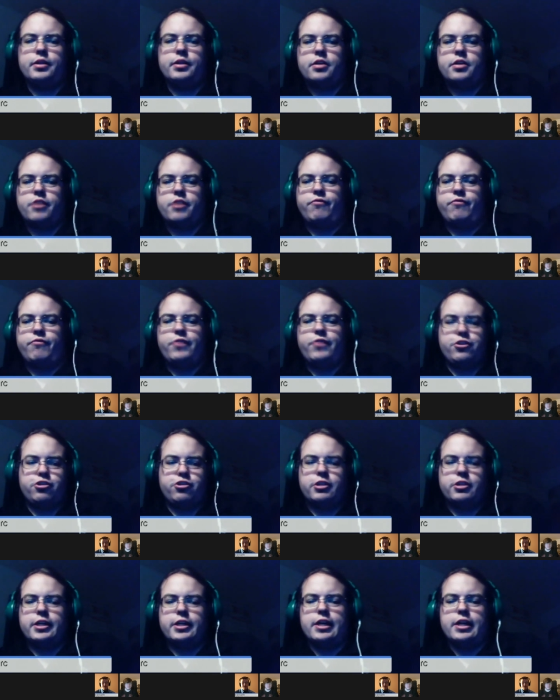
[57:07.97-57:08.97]

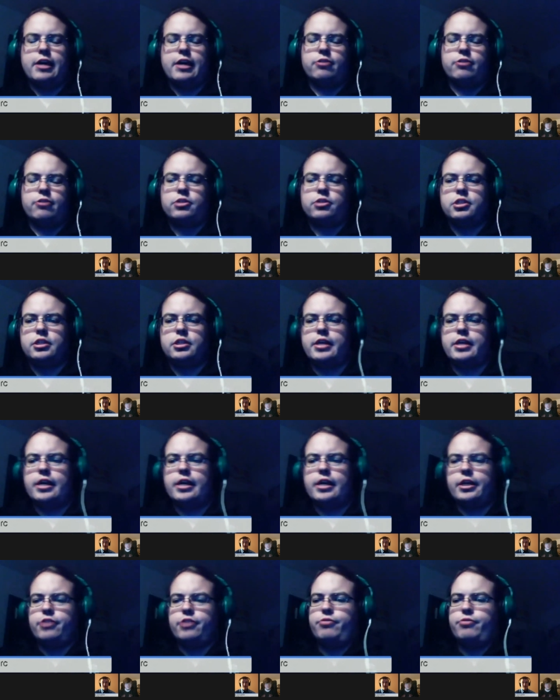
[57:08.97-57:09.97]
officially announced at
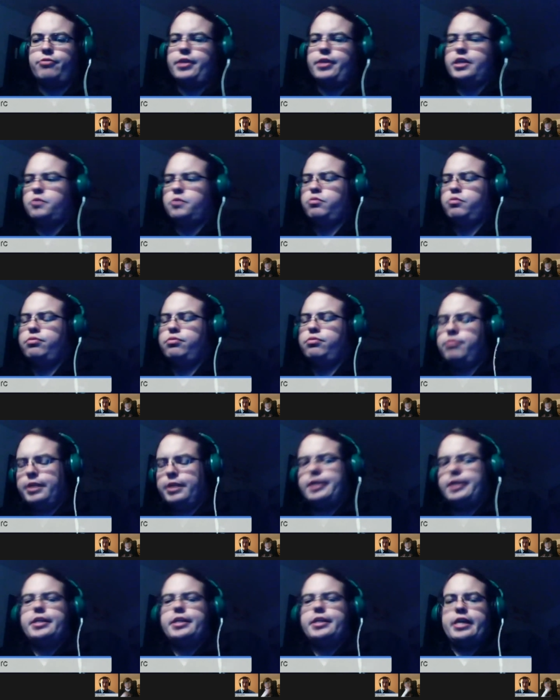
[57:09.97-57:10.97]
E3 is pretty
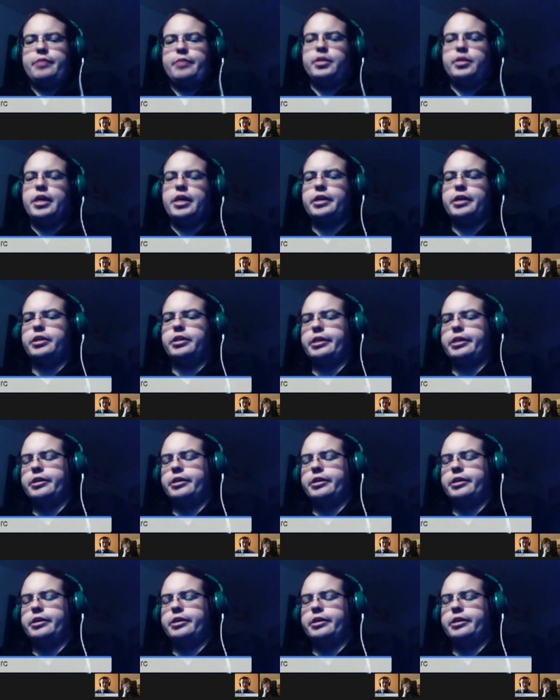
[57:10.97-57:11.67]
damn likely.